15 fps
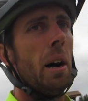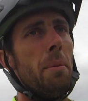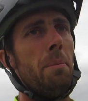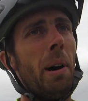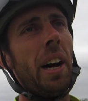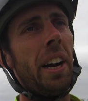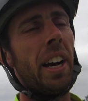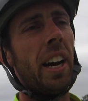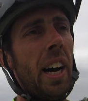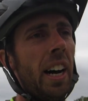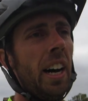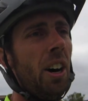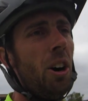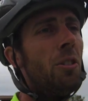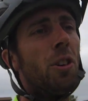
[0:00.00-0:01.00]
But
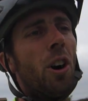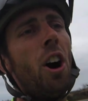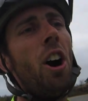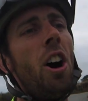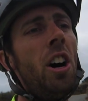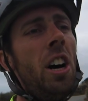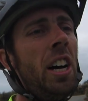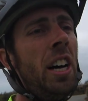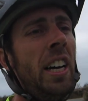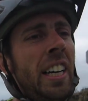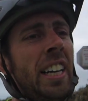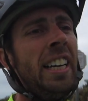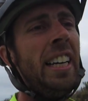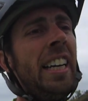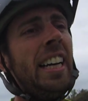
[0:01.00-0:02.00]
overall,
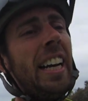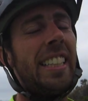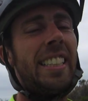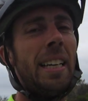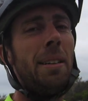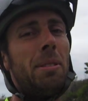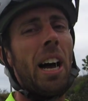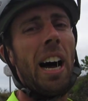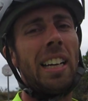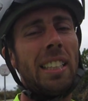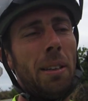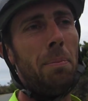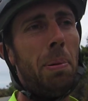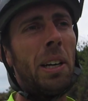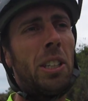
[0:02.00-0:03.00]
it seems
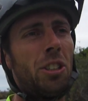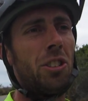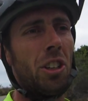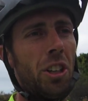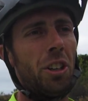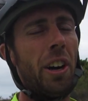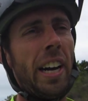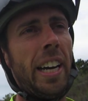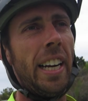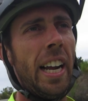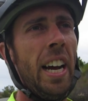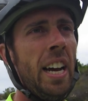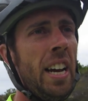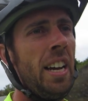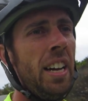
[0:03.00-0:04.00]
awesome. Pictures look great.
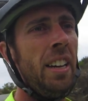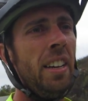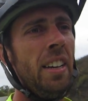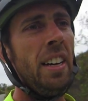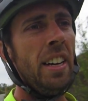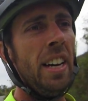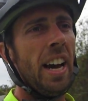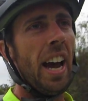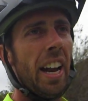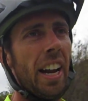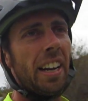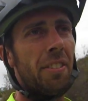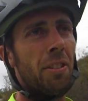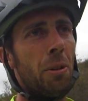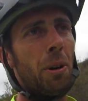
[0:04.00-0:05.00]
And I
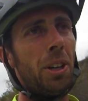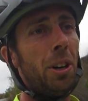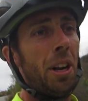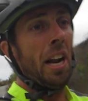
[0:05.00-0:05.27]
definitely want to